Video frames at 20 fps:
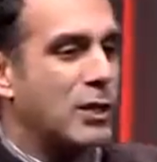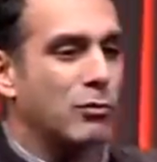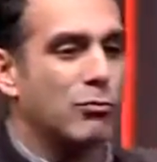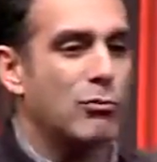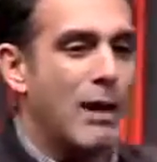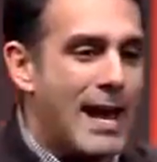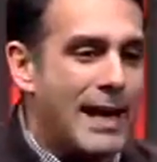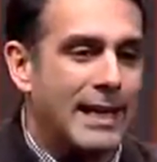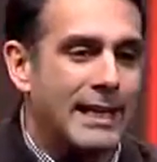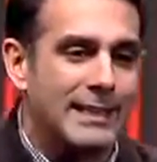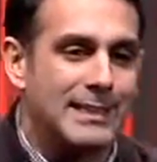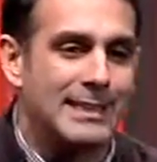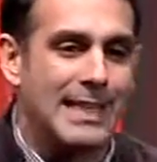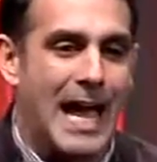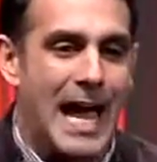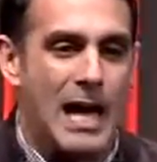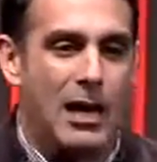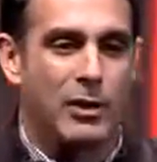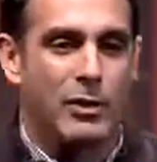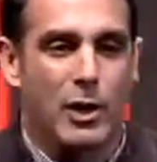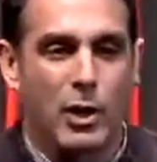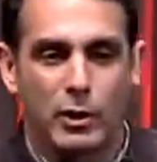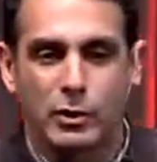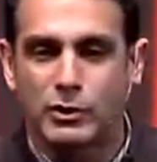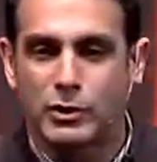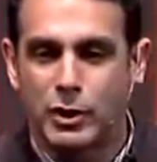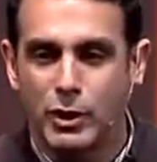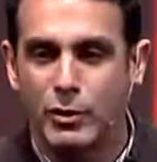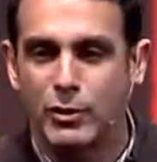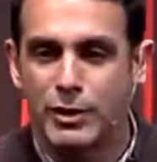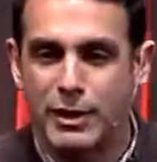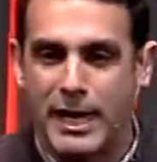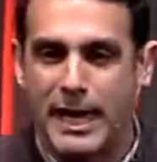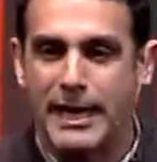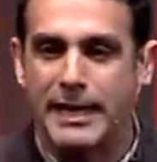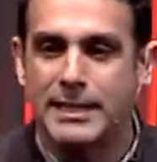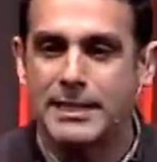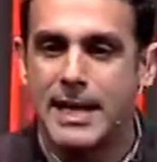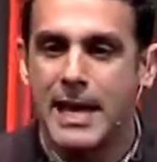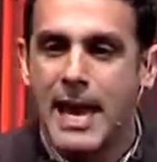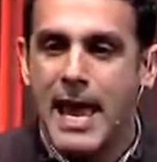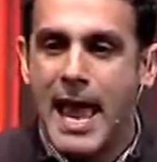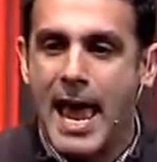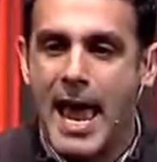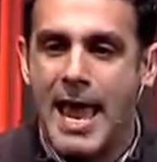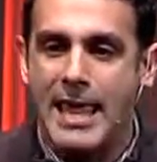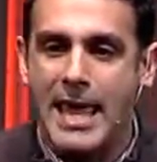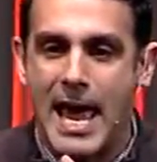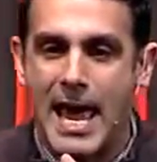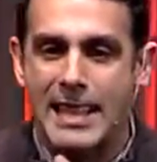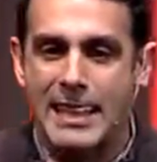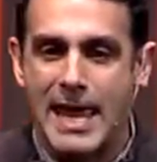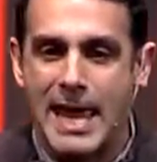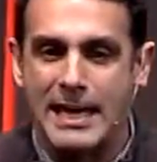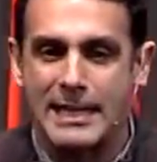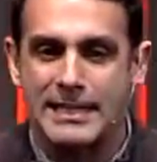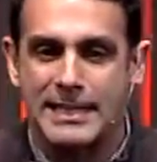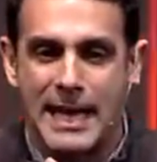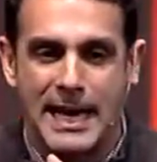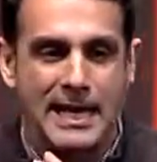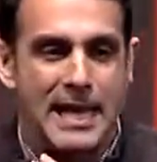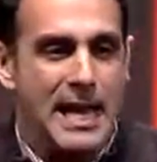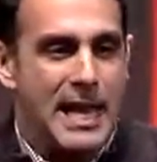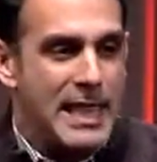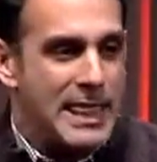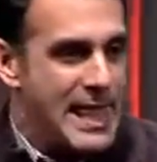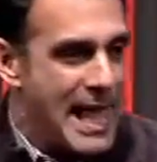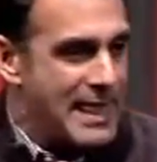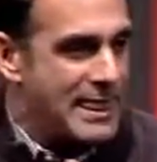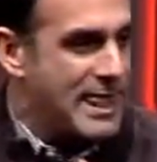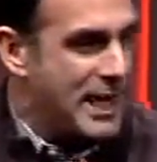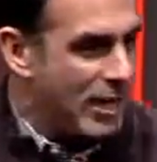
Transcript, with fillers: to reconcile those two things, and, and they said that